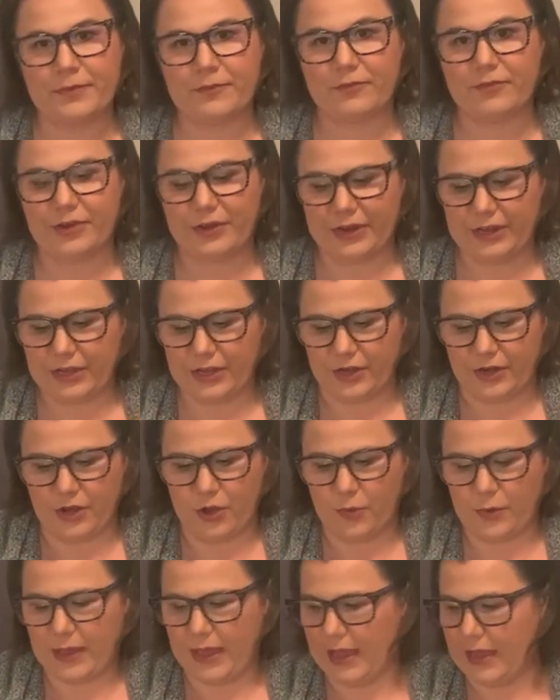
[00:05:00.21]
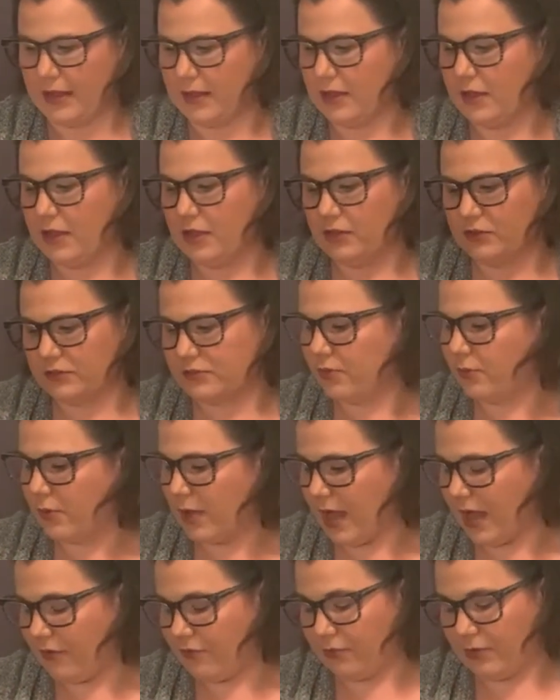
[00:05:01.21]
Very good, okay, So
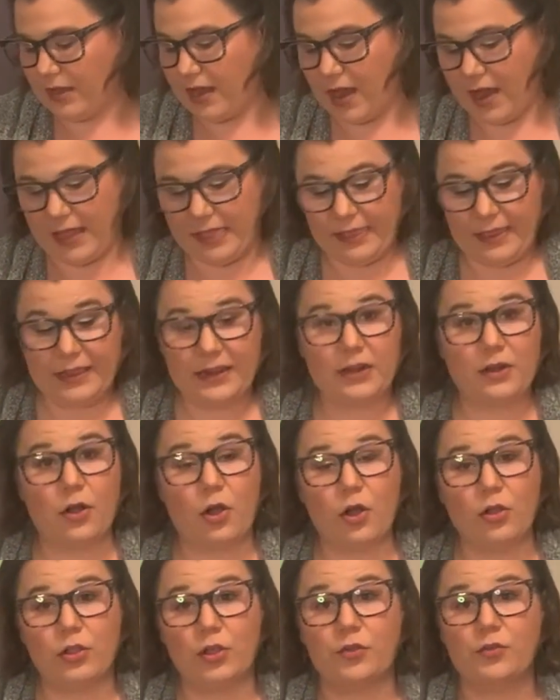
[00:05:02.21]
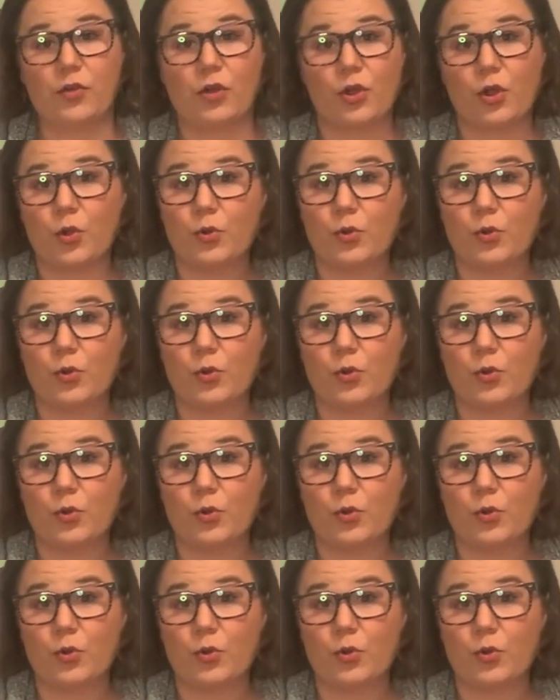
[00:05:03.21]
have we highlighted all of our